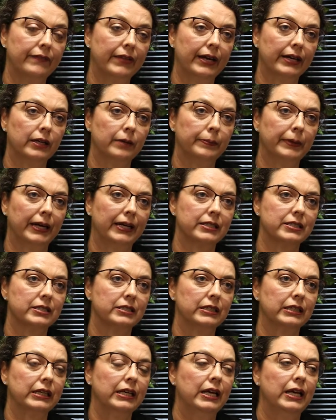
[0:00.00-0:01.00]
that
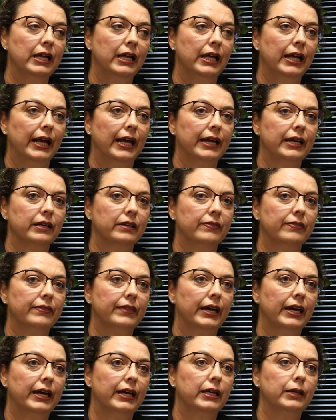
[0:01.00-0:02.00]
capacity, and
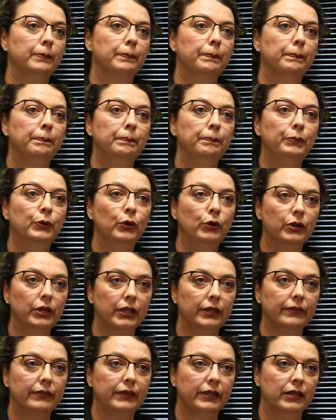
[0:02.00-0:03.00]
they
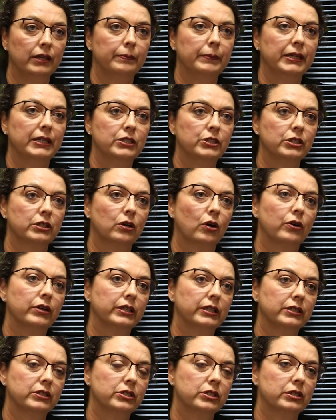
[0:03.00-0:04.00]
put them into
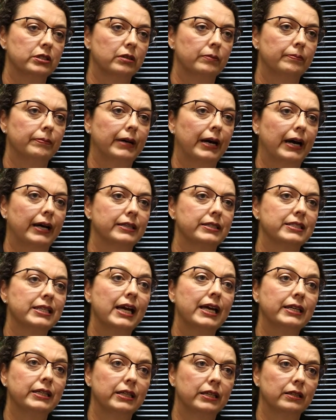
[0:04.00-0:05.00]
guardianship by
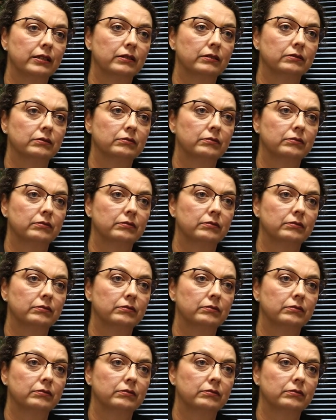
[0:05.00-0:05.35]
taking